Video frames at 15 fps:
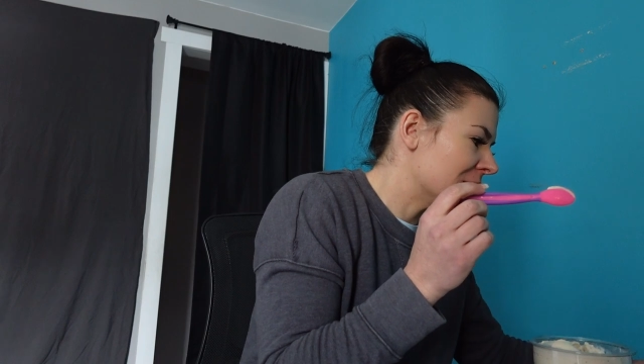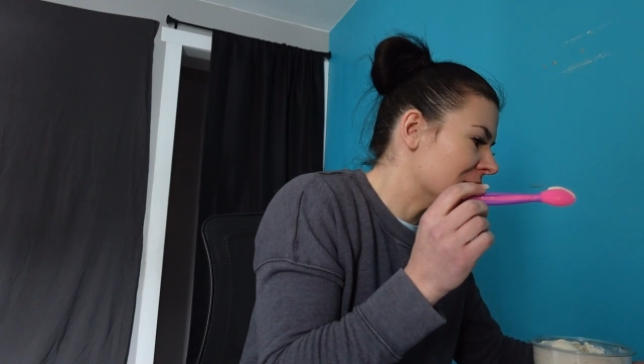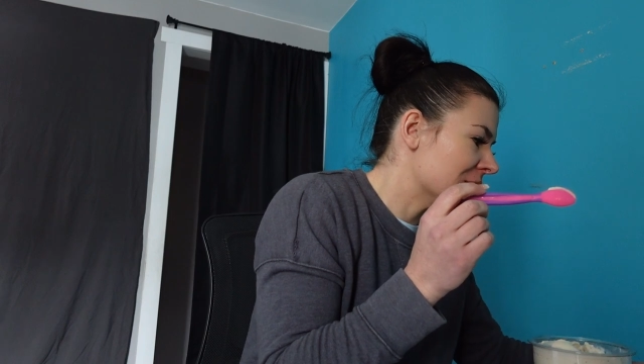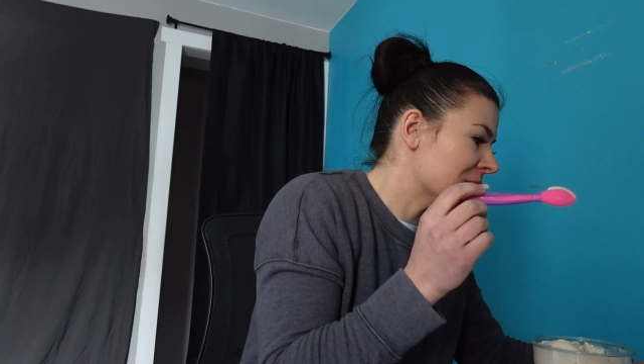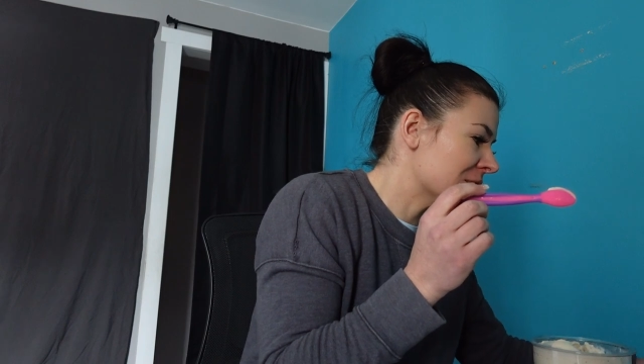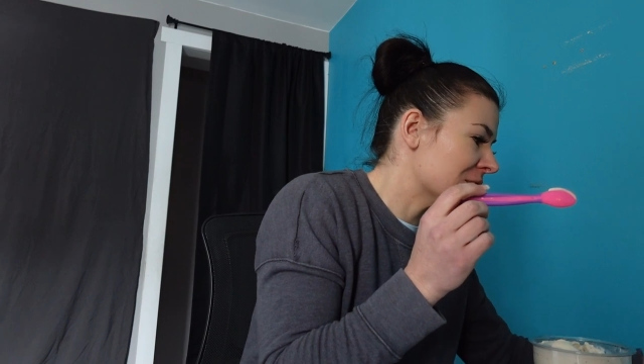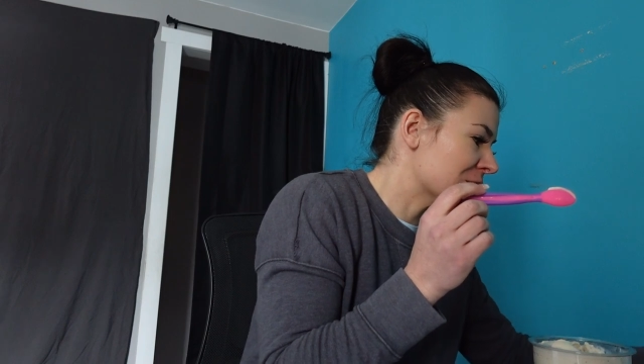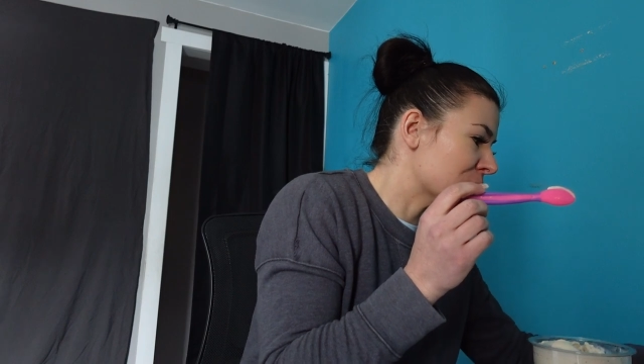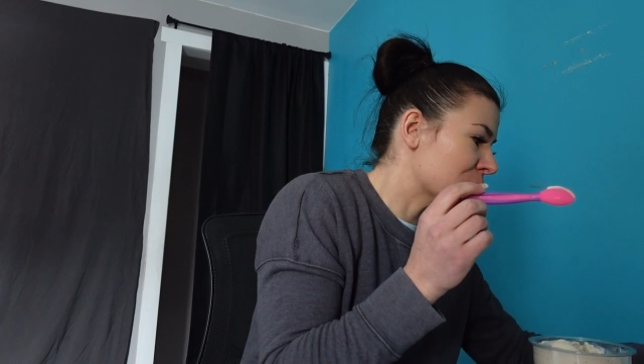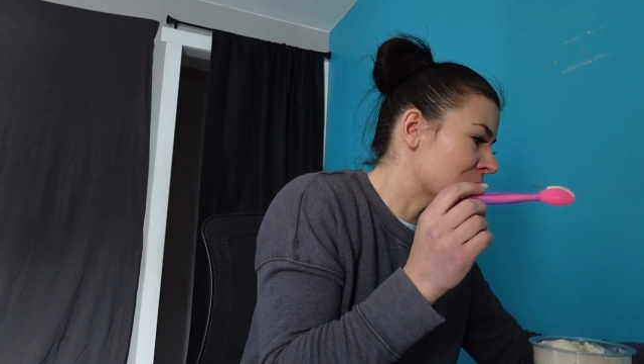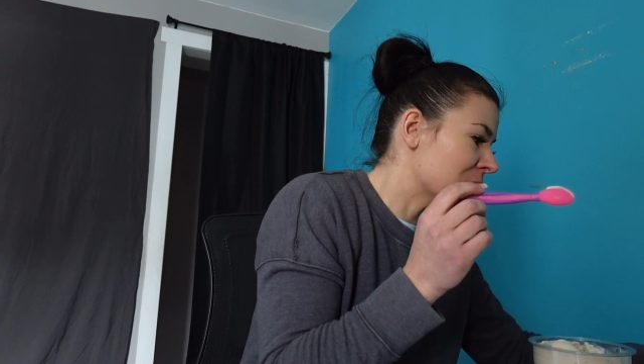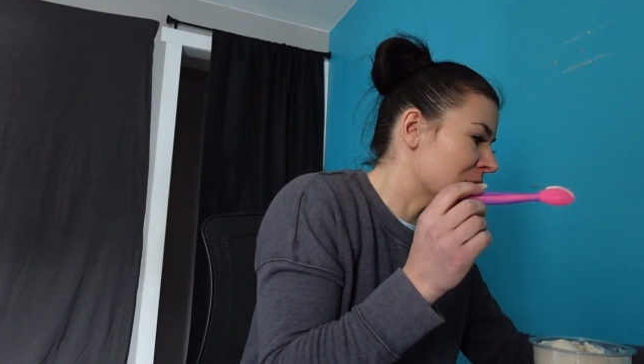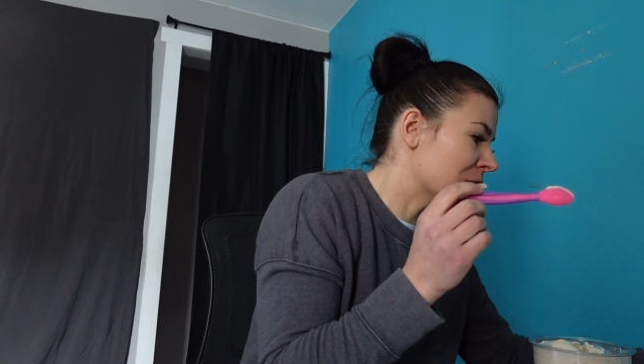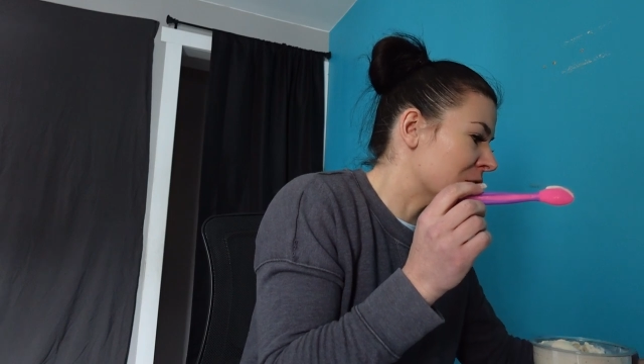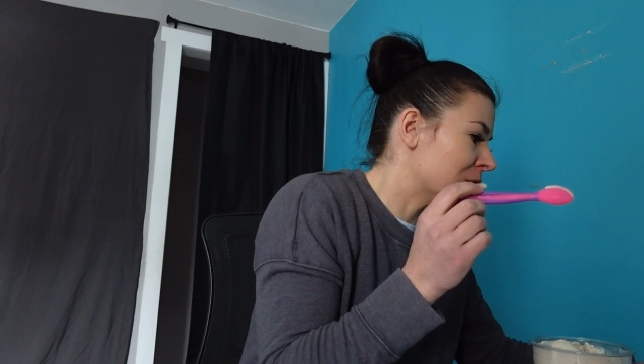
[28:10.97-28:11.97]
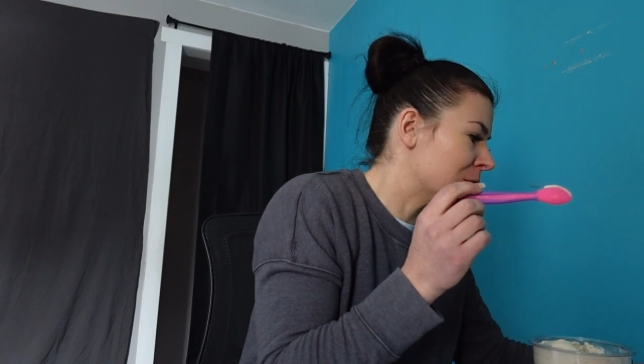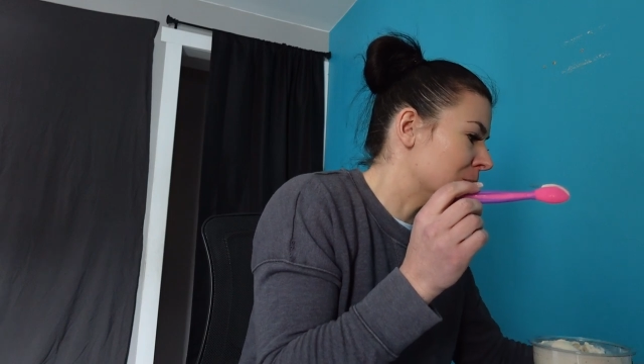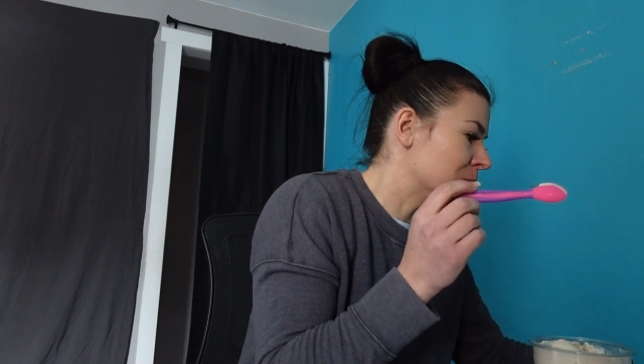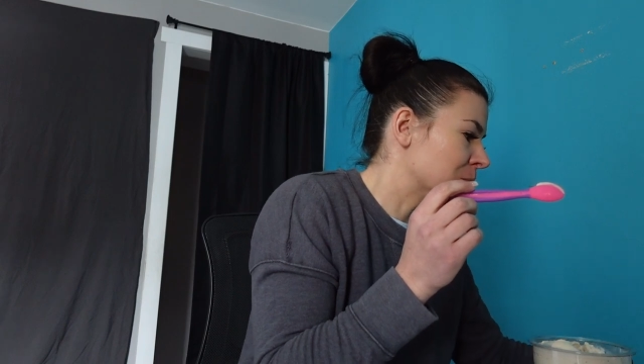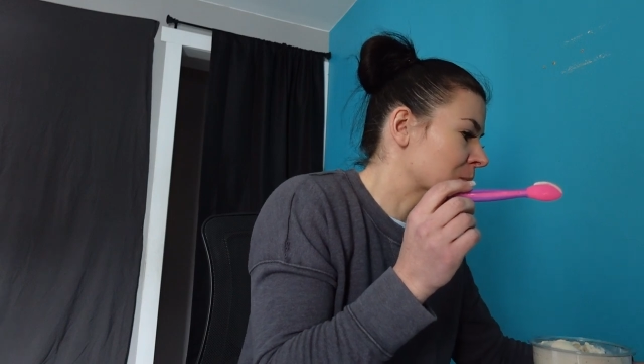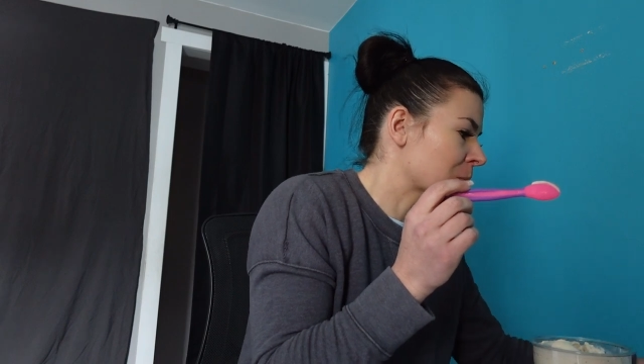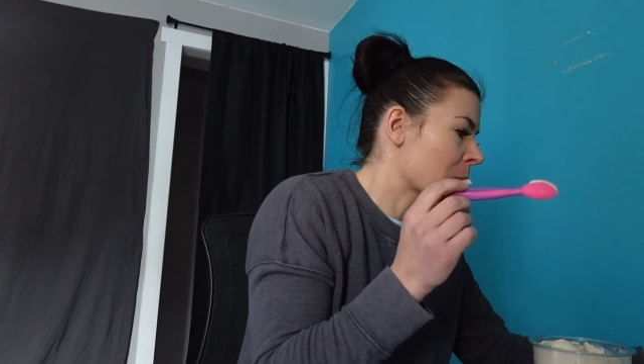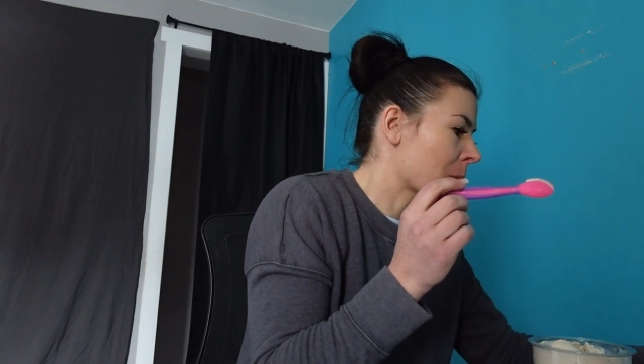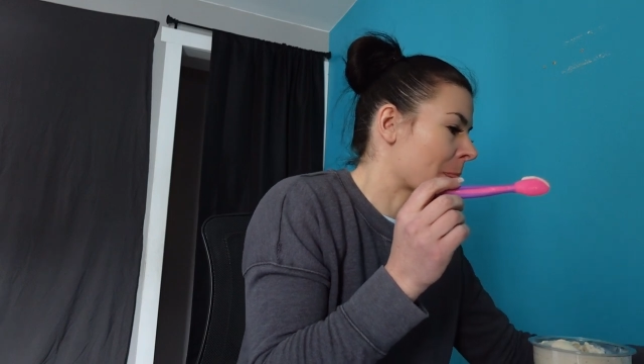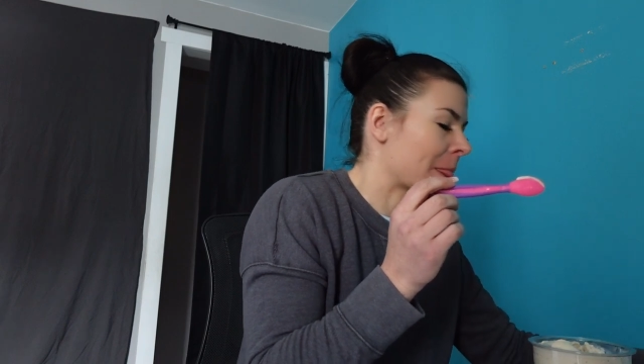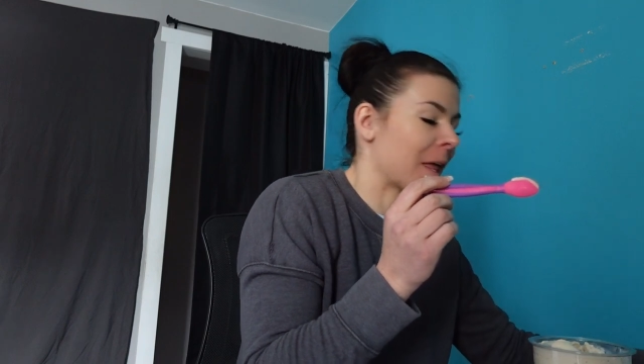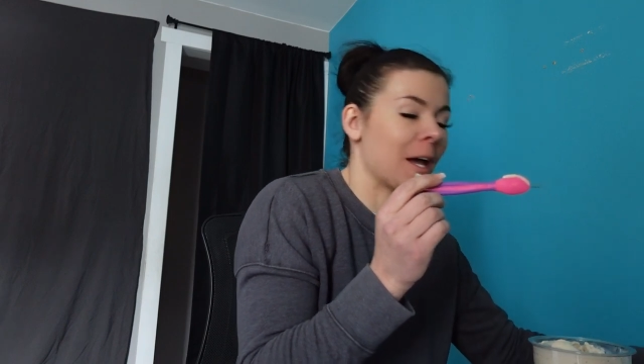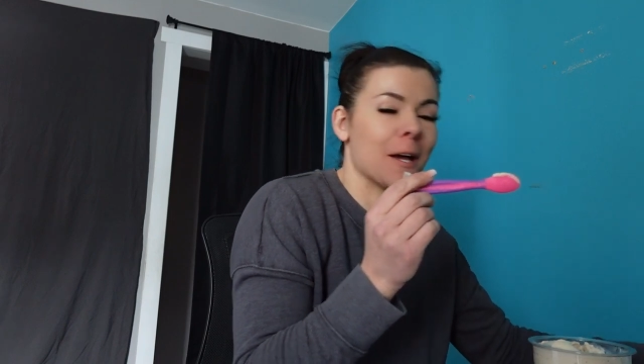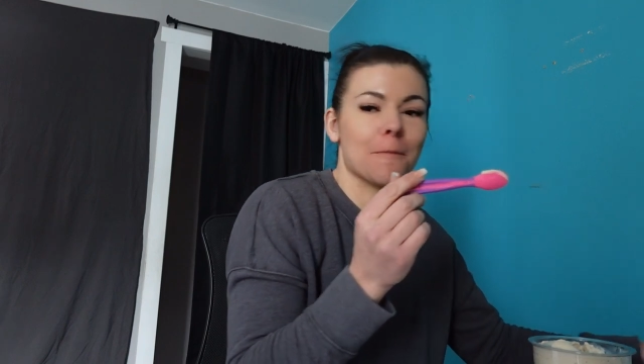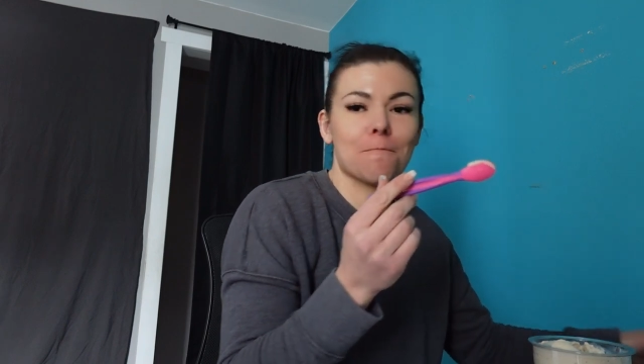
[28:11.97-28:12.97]
This is really good.
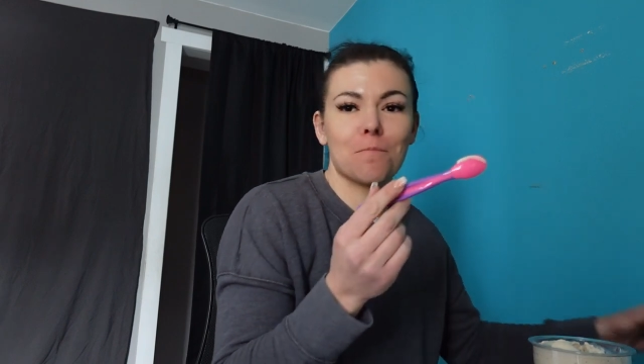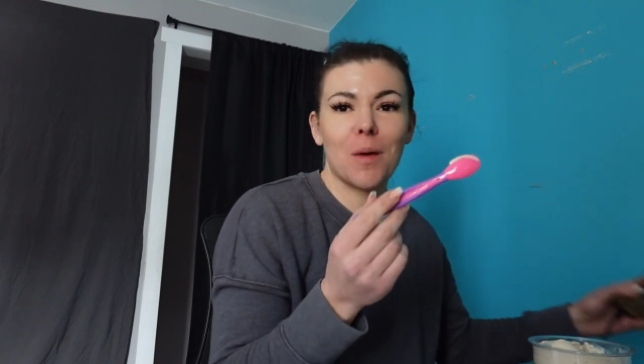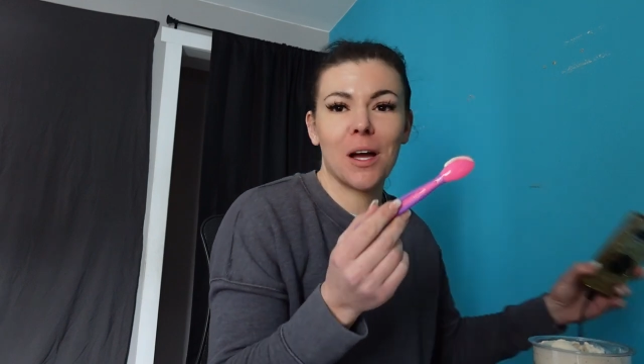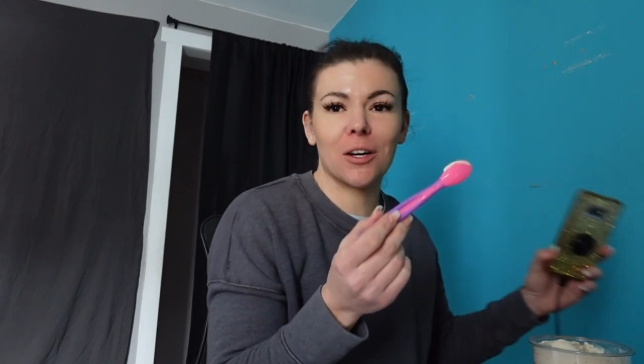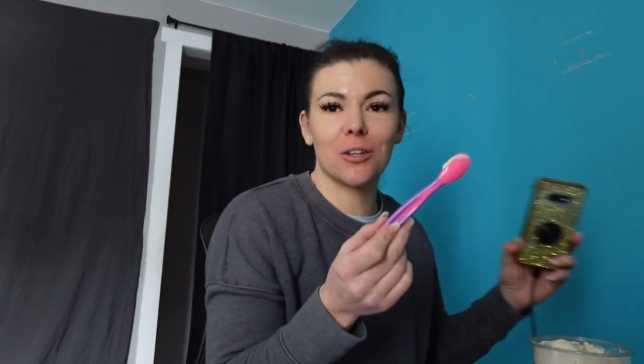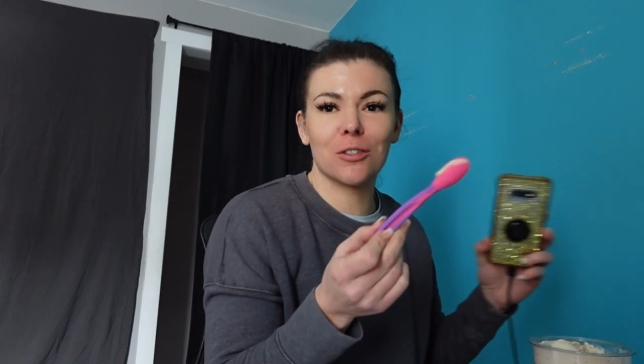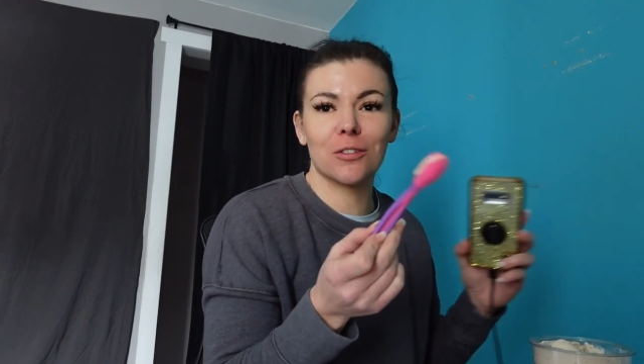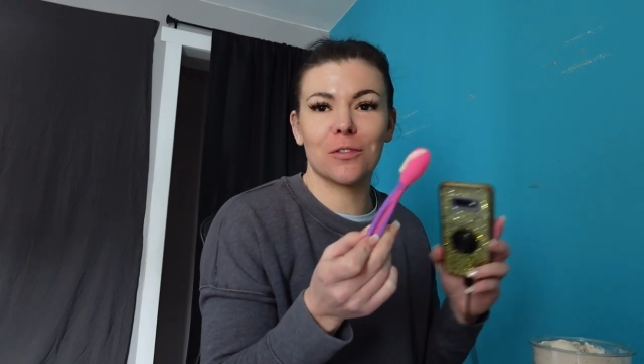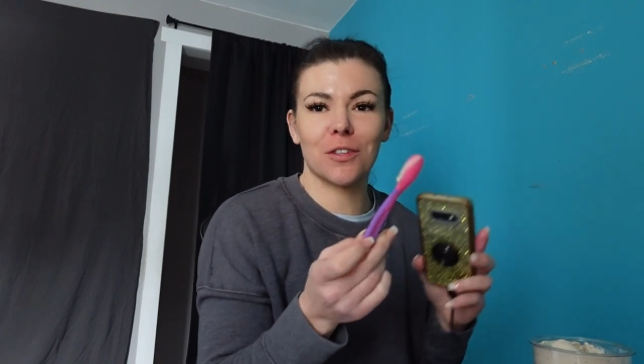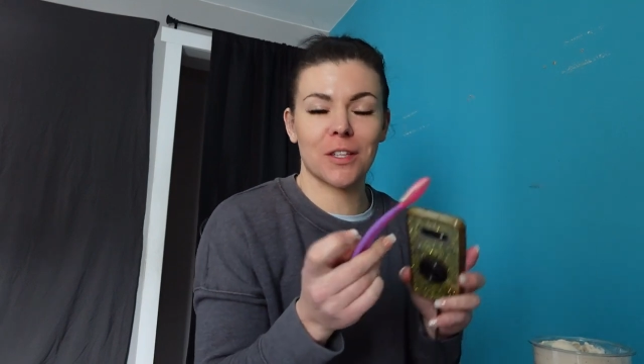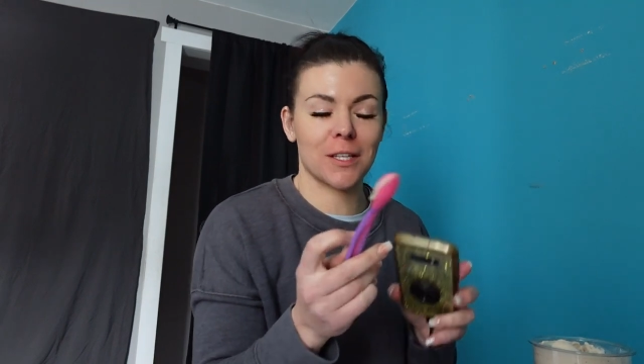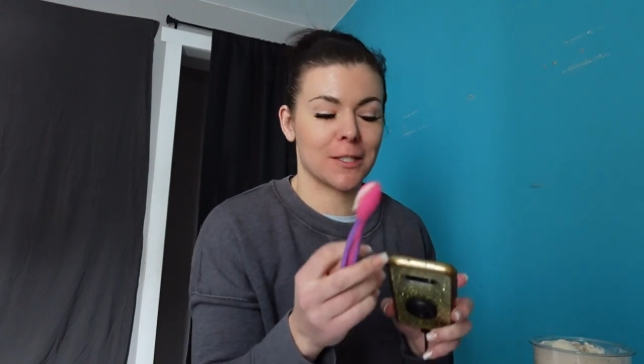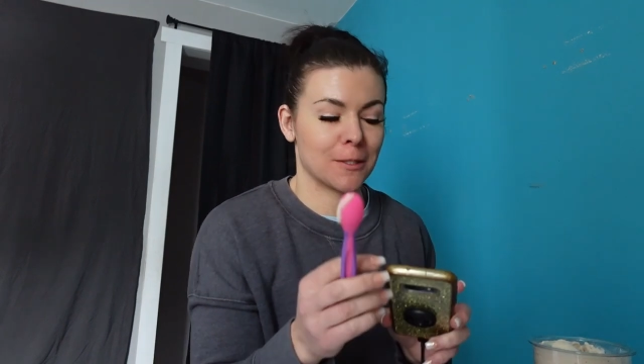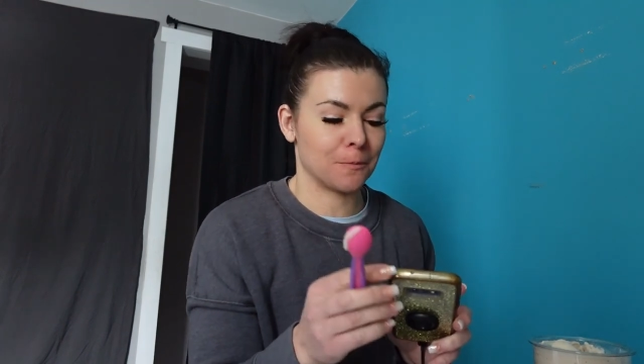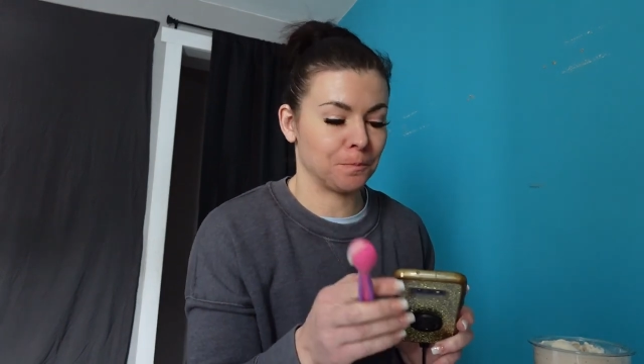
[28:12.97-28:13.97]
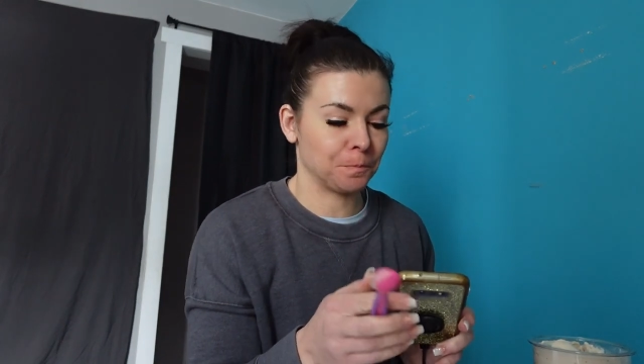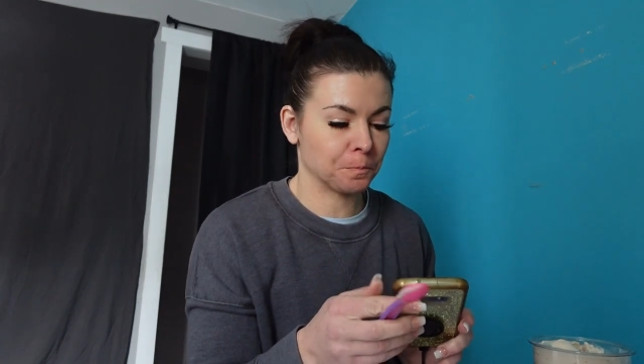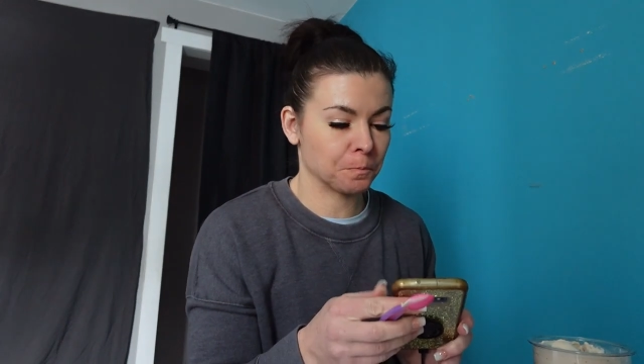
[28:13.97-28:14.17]
Okay, macros for this.